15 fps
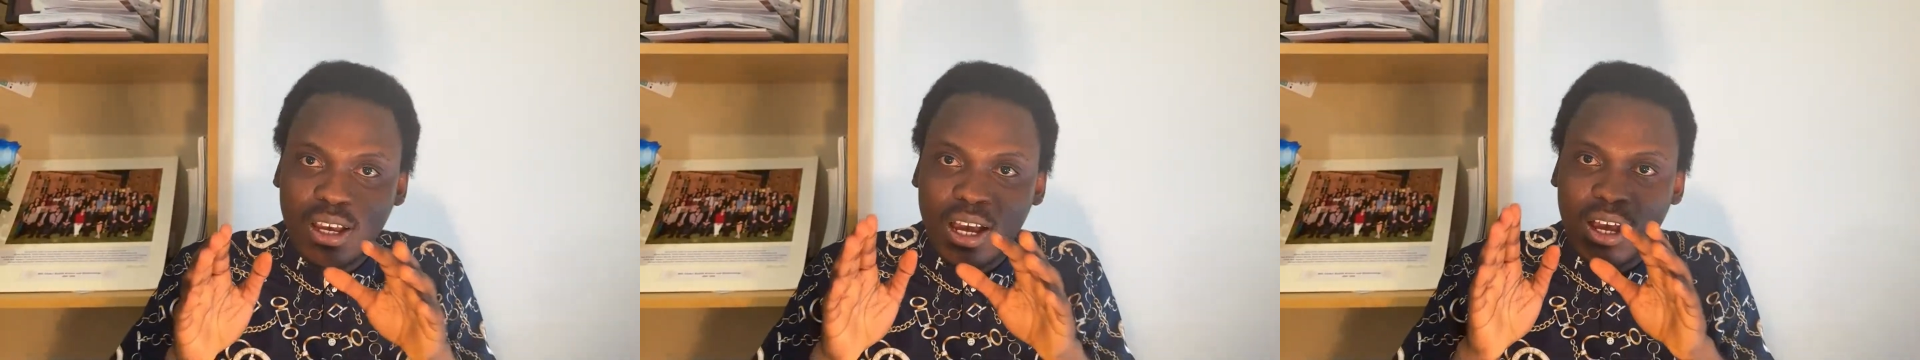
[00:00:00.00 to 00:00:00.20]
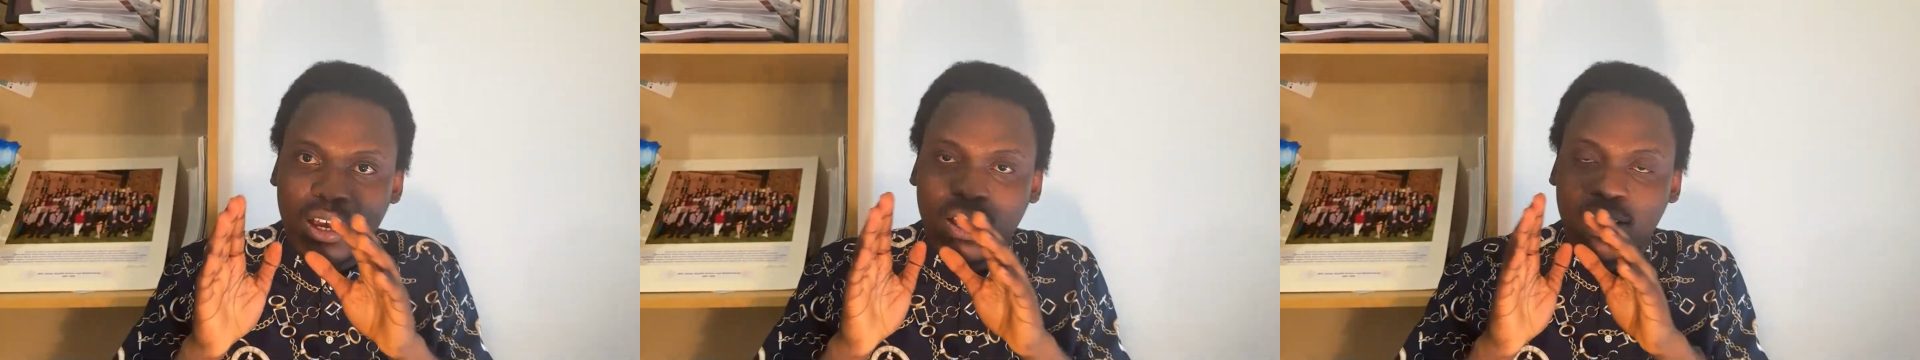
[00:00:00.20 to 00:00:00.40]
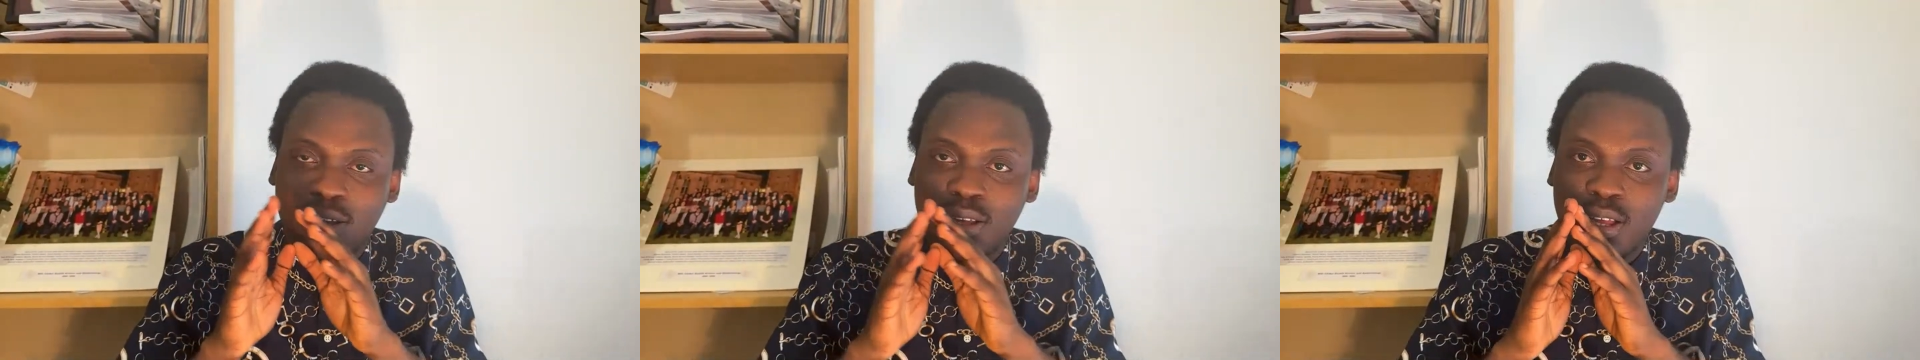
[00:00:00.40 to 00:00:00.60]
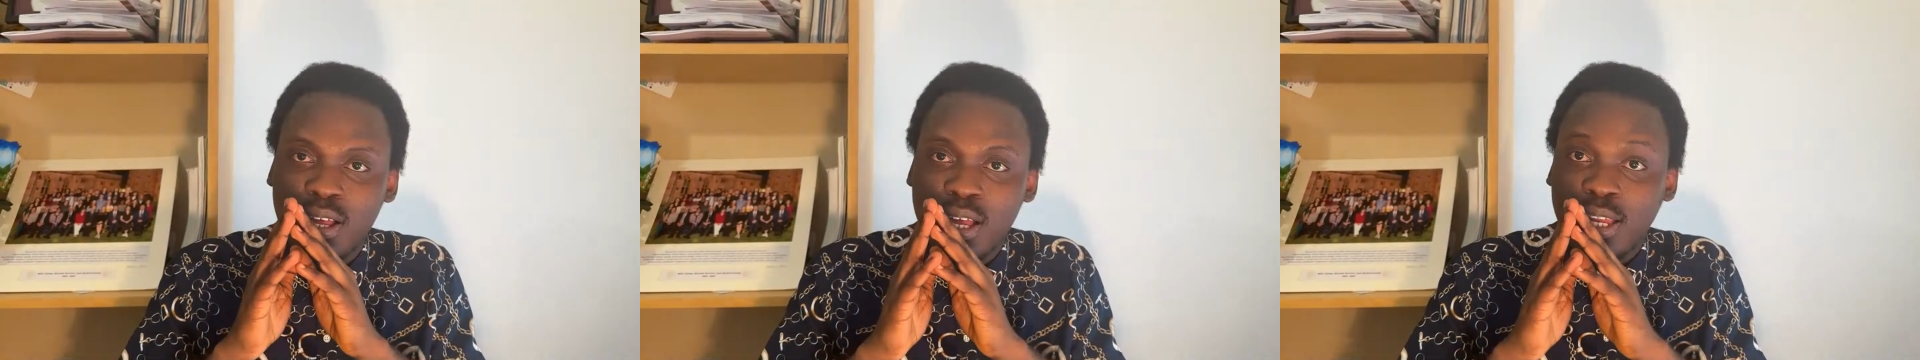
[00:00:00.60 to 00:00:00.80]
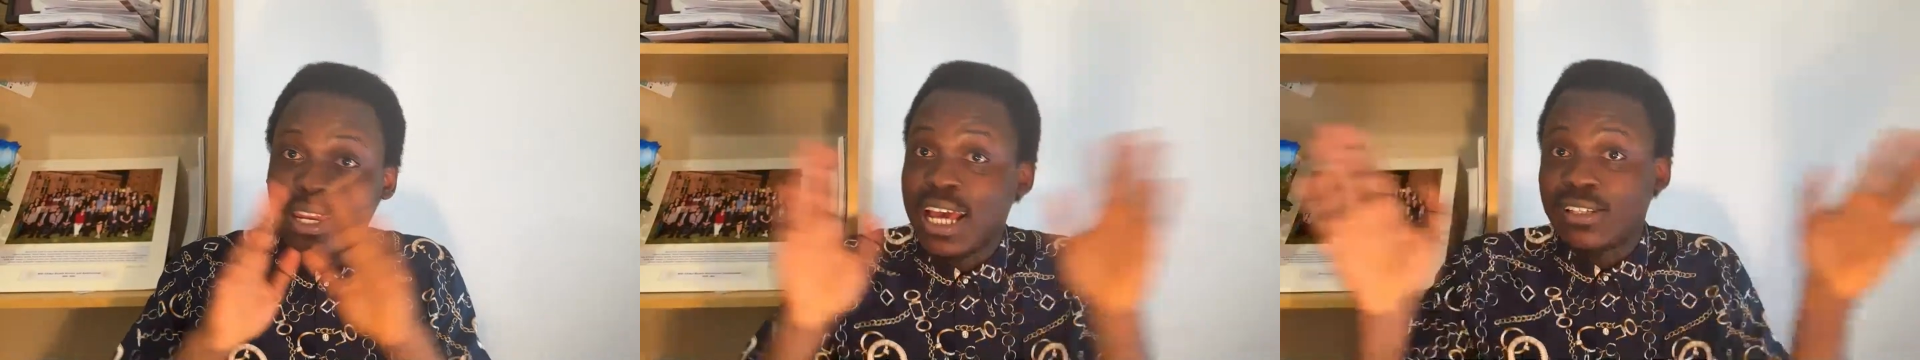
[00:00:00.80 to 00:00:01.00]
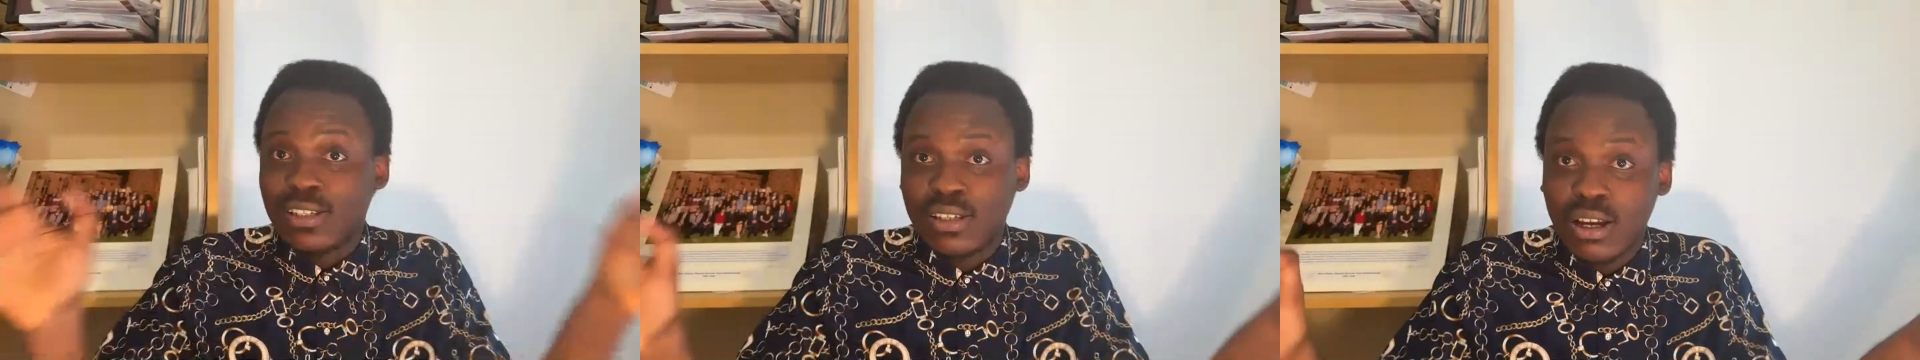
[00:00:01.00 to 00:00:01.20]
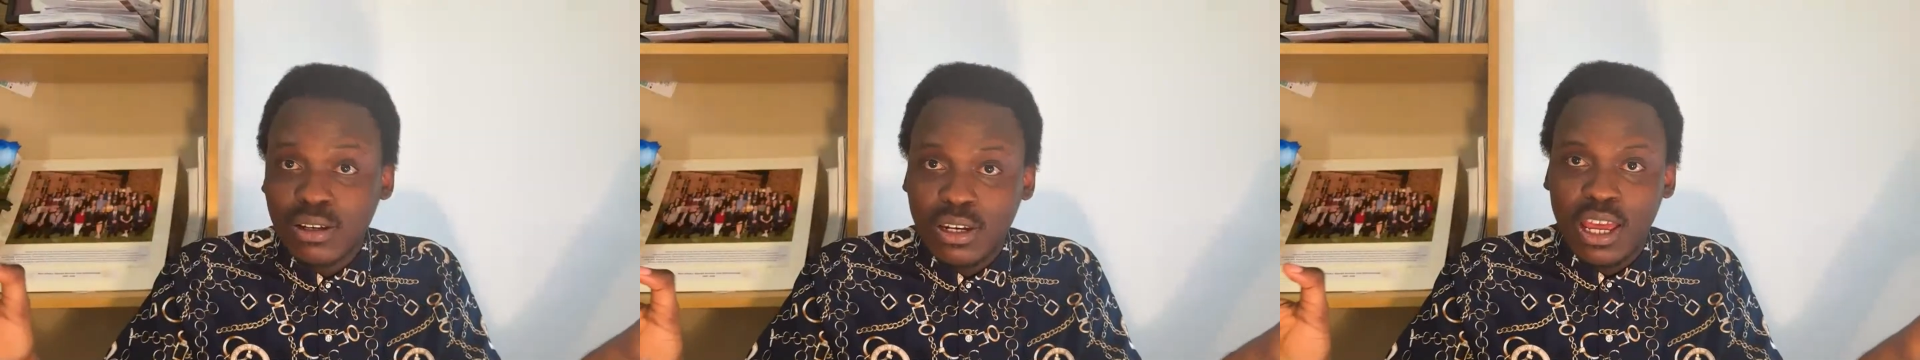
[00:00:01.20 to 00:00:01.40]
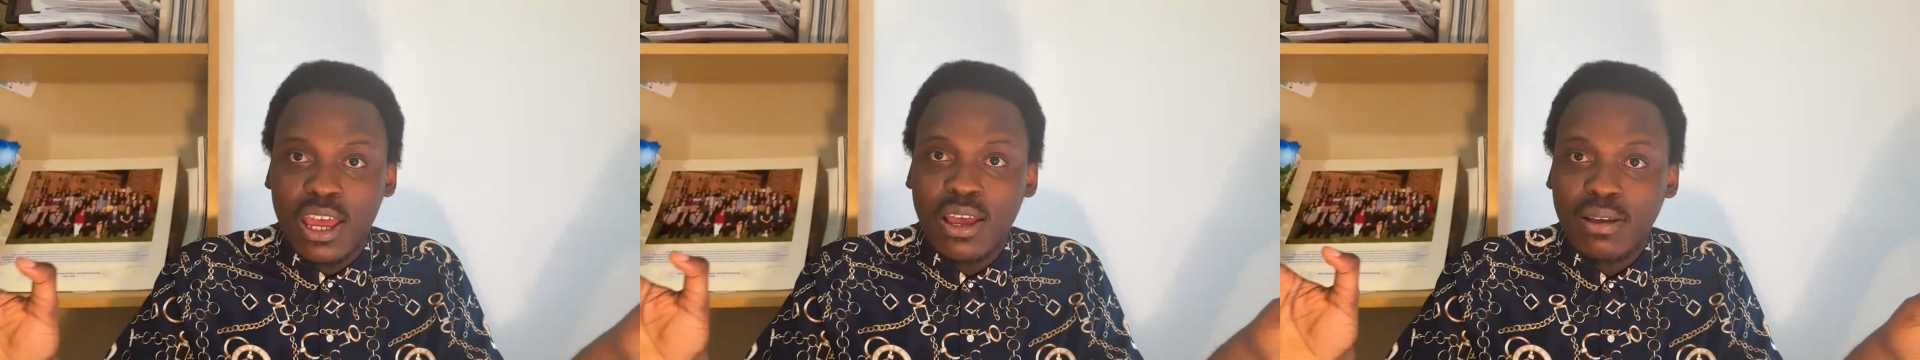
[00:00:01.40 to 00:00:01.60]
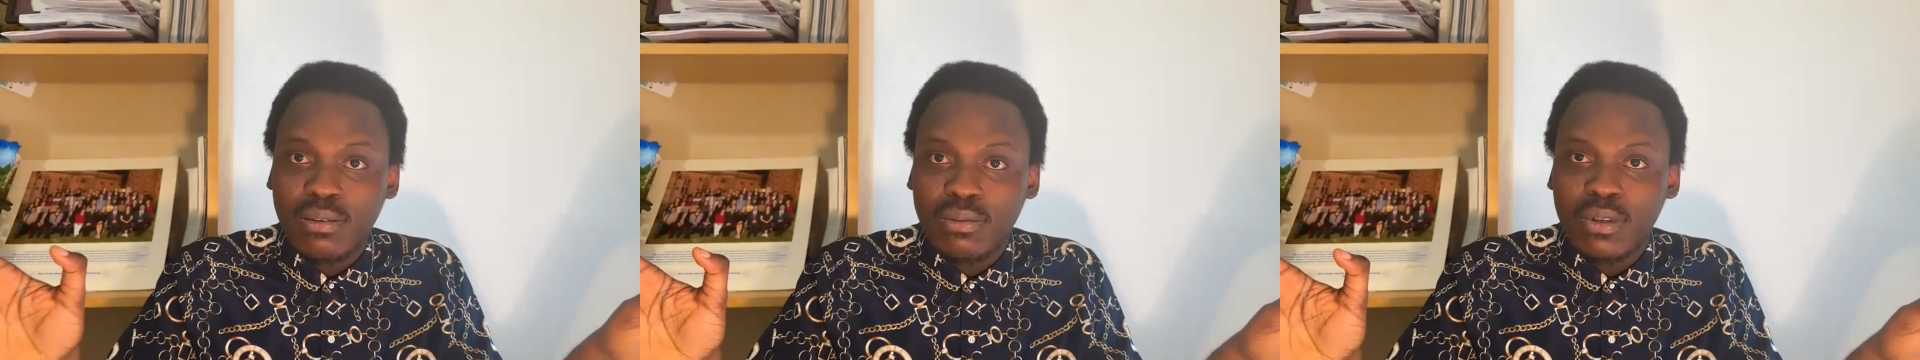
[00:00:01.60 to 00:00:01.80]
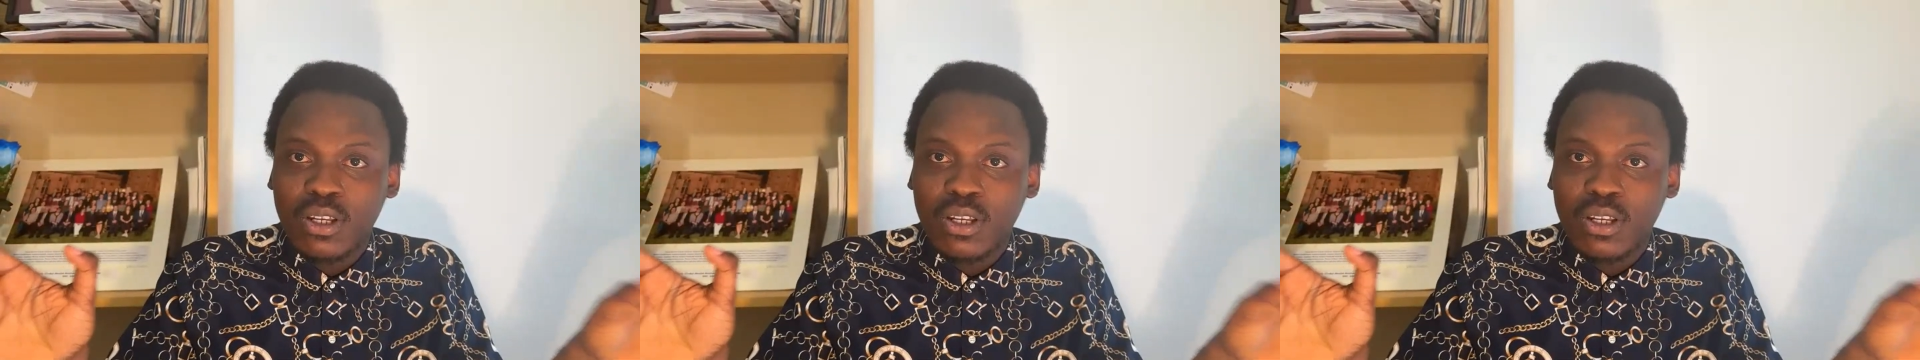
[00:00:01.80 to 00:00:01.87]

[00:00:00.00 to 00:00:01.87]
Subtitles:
uh, next Sunday.